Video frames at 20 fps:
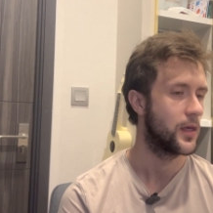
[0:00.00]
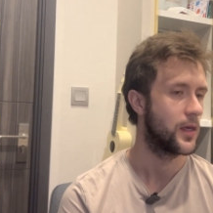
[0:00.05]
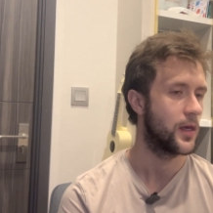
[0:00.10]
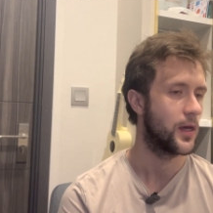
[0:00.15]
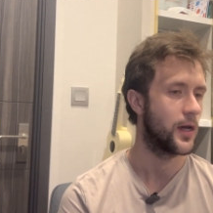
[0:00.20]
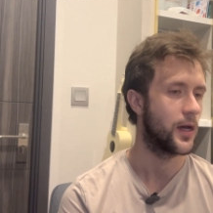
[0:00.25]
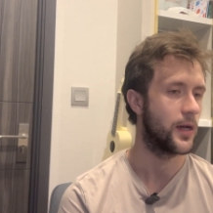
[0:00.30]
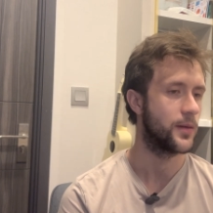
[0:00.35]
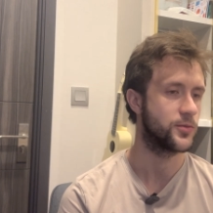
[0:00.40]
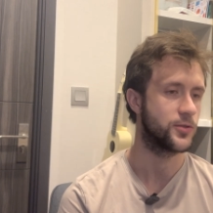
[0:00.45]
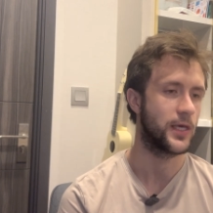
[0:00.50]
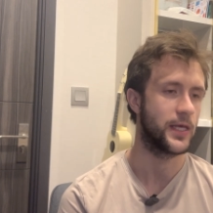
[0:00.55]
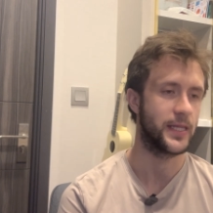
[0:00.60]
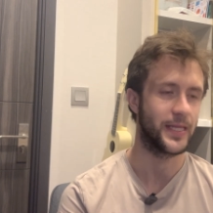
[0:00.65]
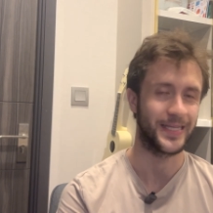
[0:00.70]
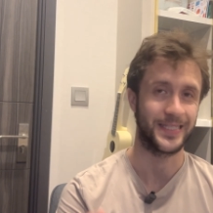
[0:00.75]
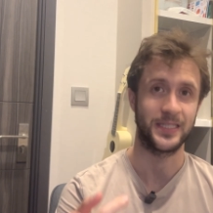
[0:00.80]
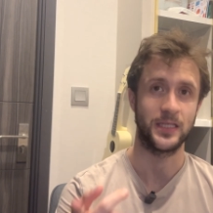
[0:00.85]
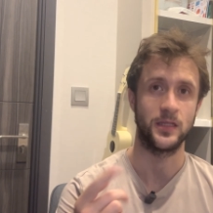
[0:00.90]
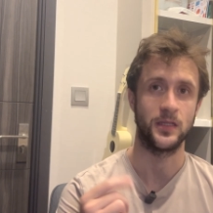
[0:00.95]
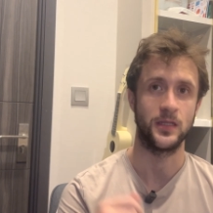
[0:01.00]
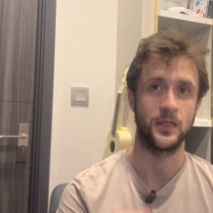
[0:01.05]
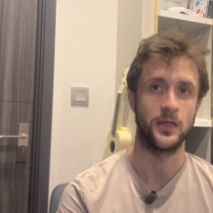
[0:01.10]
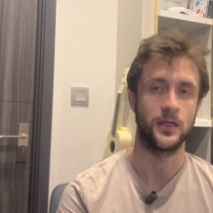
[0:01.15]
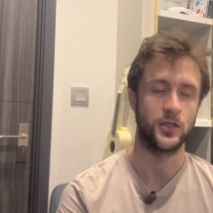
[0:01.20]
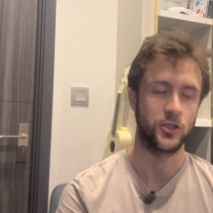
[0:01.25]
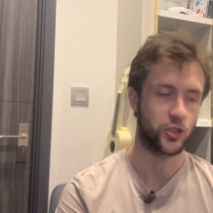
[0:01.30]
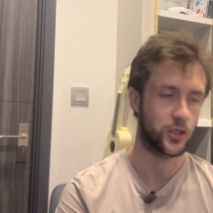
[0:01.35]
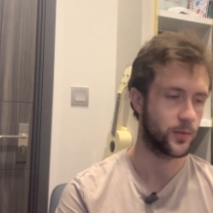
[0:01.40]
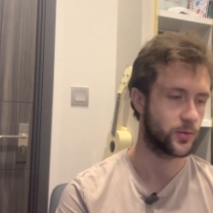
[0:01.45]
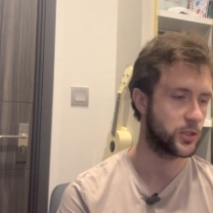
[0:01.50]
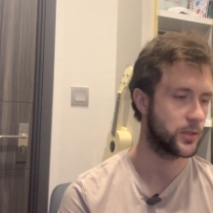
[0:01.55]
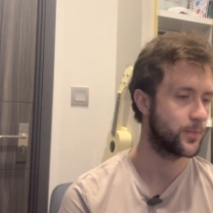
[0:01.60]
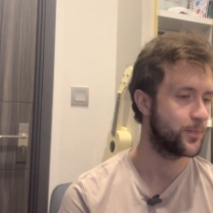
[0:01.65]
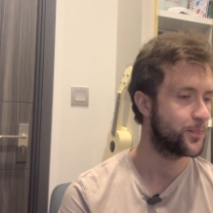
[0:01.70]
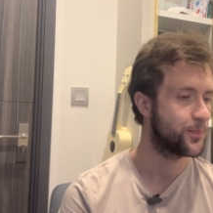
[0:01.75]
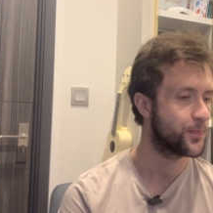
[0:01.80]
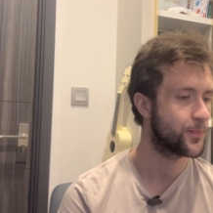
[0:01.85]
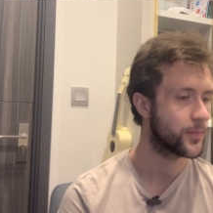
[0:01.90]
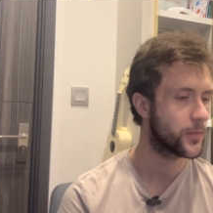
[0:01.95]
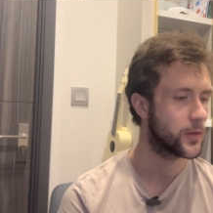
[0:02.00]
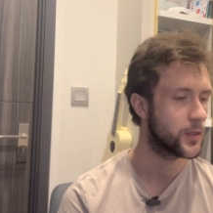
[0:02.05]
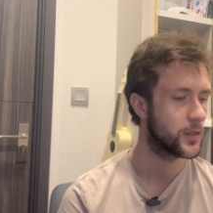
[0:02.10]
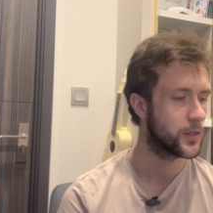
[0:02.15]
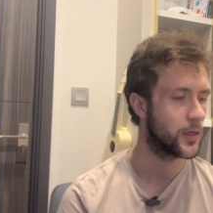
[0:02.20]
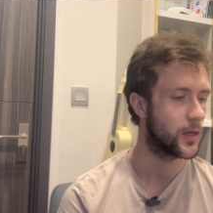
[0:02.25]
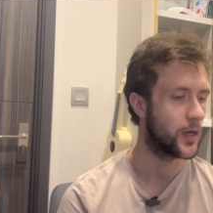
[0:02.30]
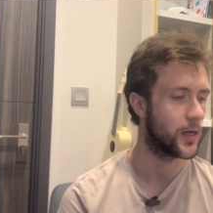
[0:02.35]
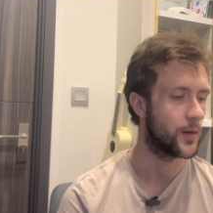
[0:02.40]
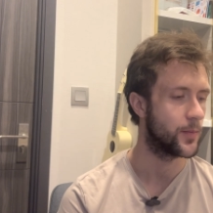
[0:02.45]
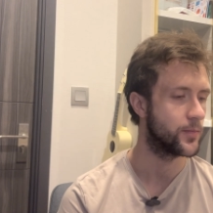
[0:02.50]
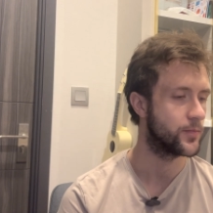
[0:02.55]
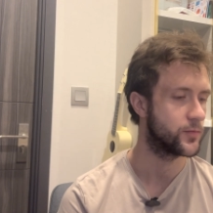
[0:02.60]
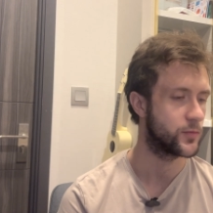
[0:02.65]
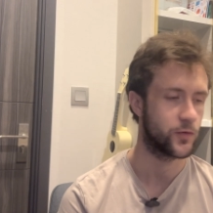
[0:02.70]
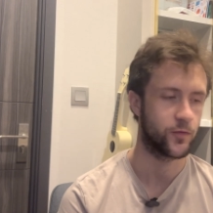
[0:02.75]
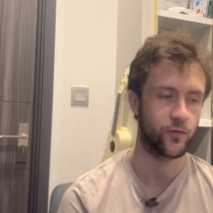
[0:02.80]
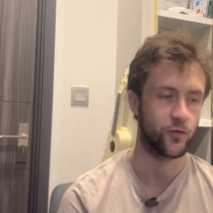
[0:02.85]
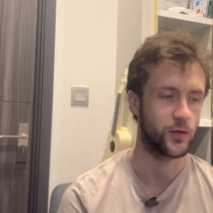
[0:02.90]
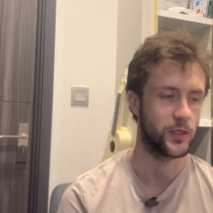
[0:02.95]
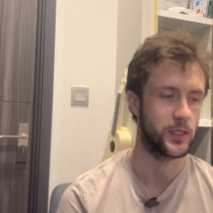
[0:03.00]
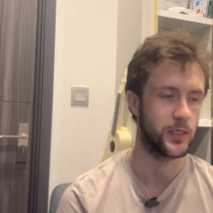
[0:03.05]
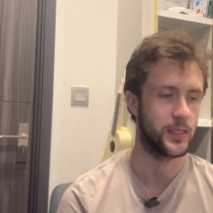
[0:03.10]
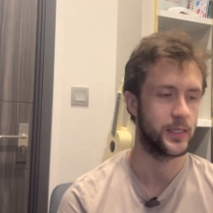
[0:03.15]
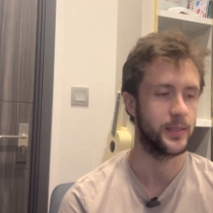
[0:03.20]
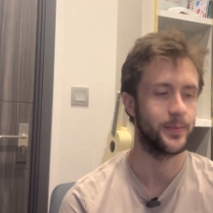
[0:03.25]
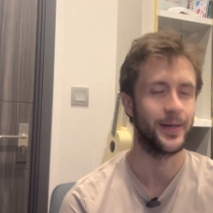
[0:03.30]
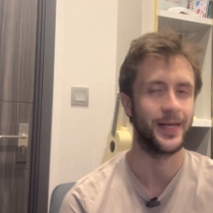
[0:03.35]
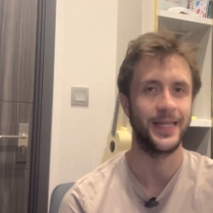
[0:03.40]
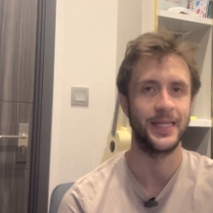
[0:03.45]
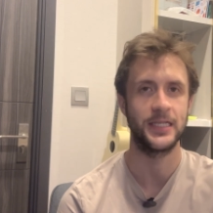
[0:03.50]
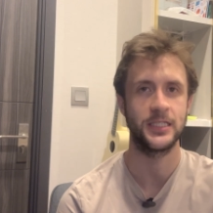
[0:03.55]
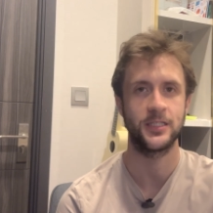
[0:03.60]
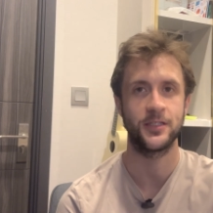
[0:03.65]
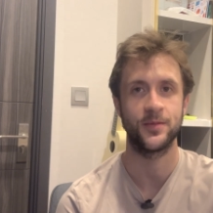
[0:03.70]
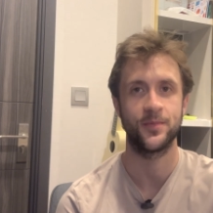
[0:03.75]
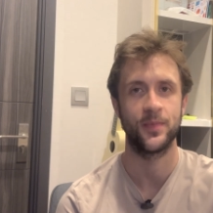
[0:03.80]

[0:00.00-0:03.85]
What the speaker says: So that link's in the description. Free email list.